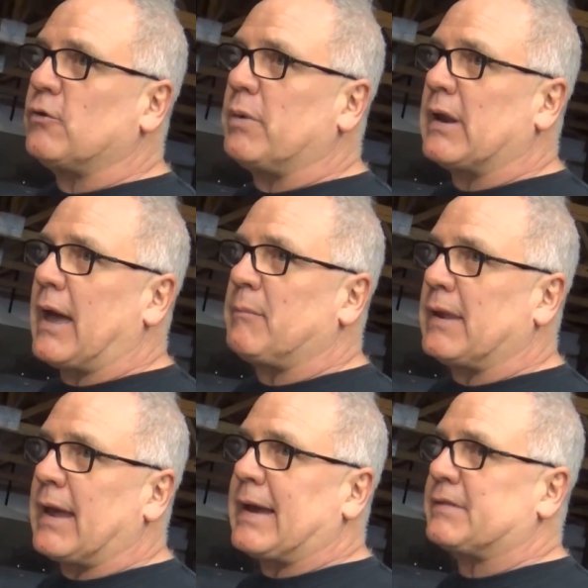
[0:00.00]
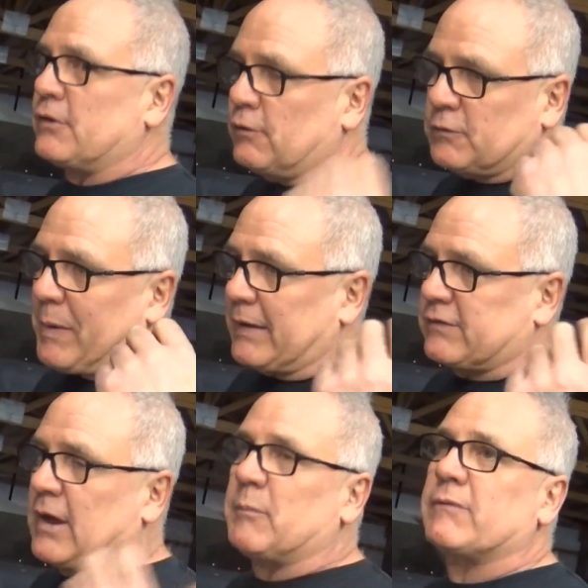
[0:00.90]
but I got the new specs
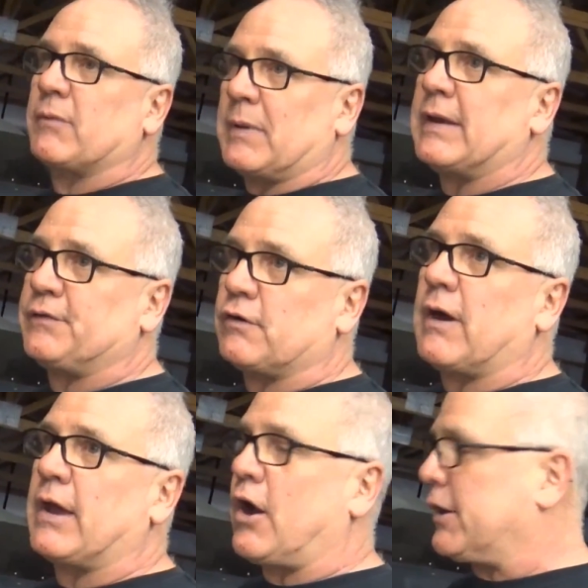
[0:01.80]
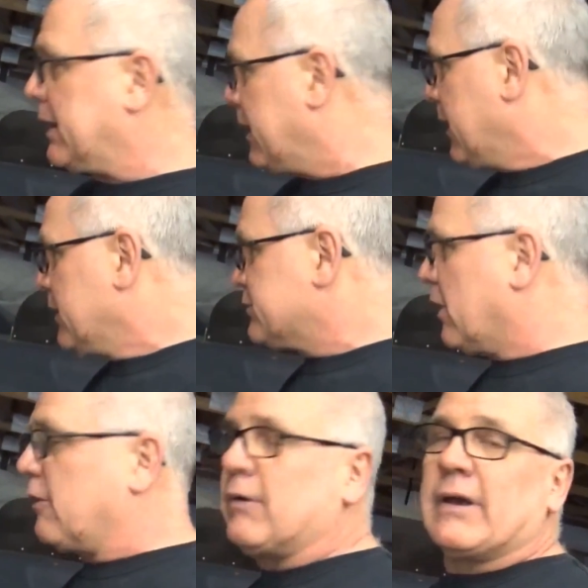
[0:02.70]
coming from NHRA on it,
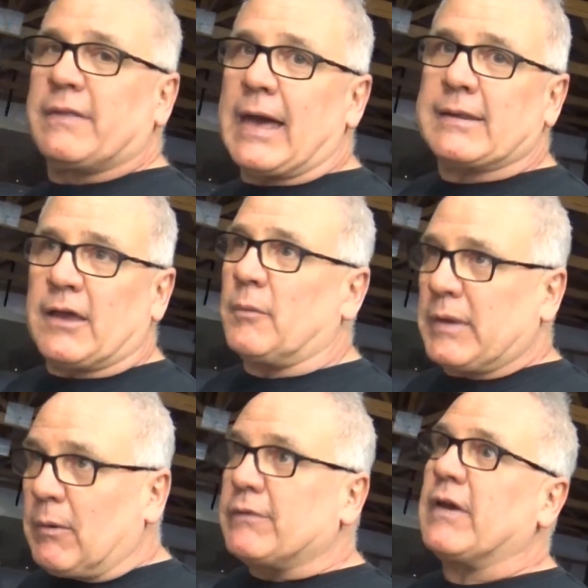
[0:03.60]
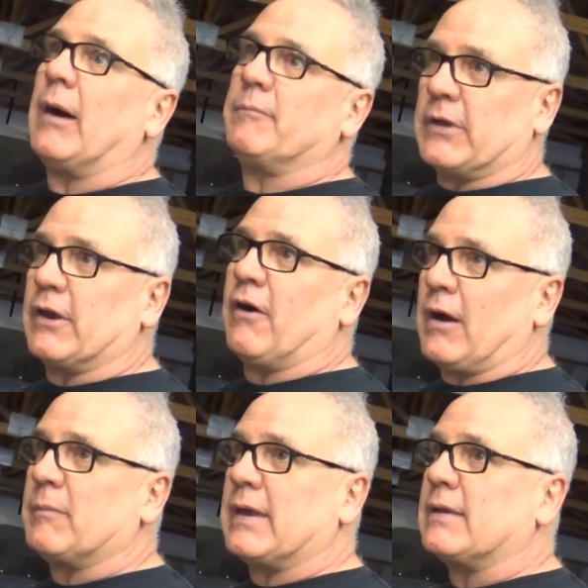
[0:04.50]
so that'll tell me what's up.
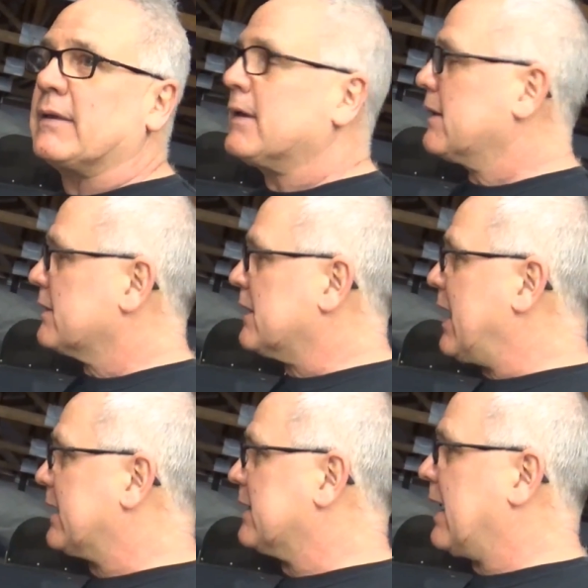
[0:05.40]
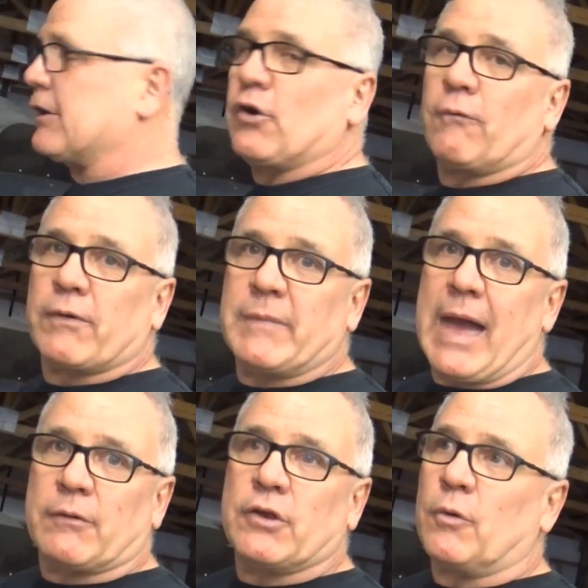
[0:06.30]
Then I can kind of go from
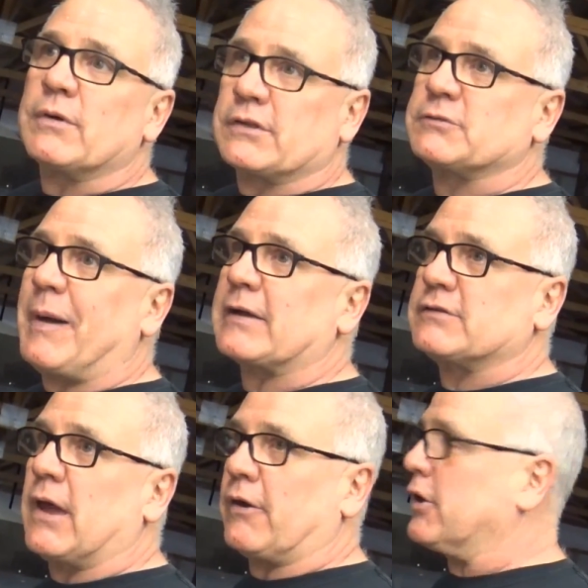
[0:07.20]
that. With the specs there.